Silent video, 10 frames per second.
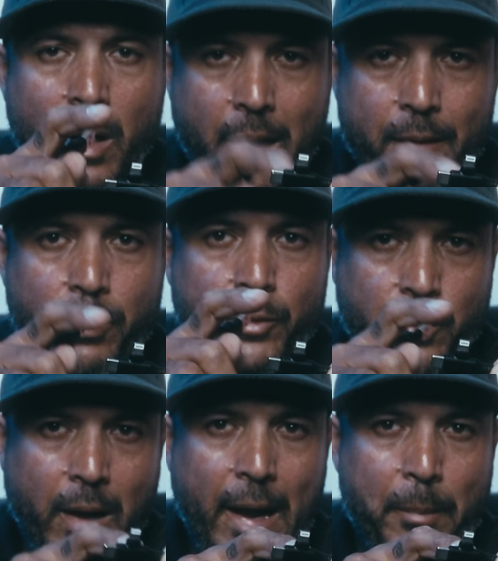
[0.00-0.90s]

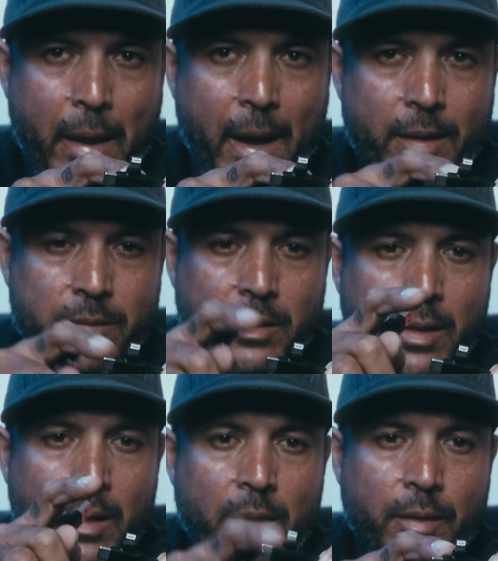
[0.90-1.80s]
iPads
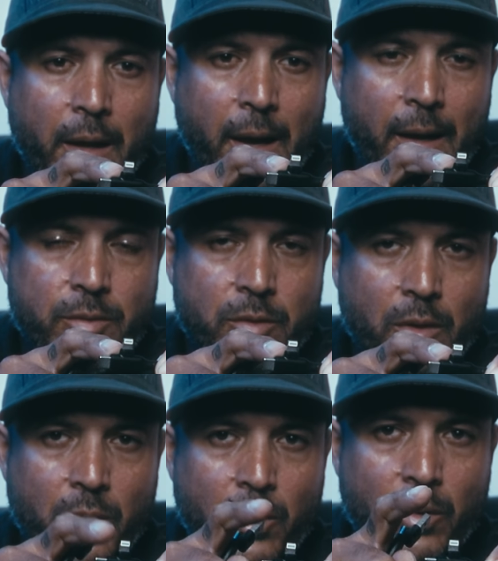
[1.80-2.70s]
that has
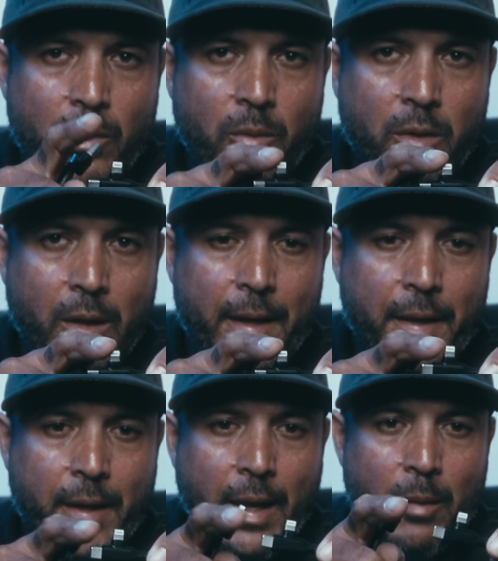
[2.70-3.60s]
the
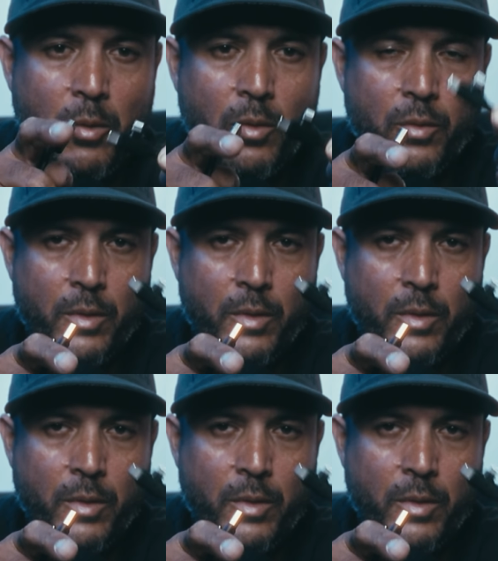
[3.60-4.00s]
lightning cable.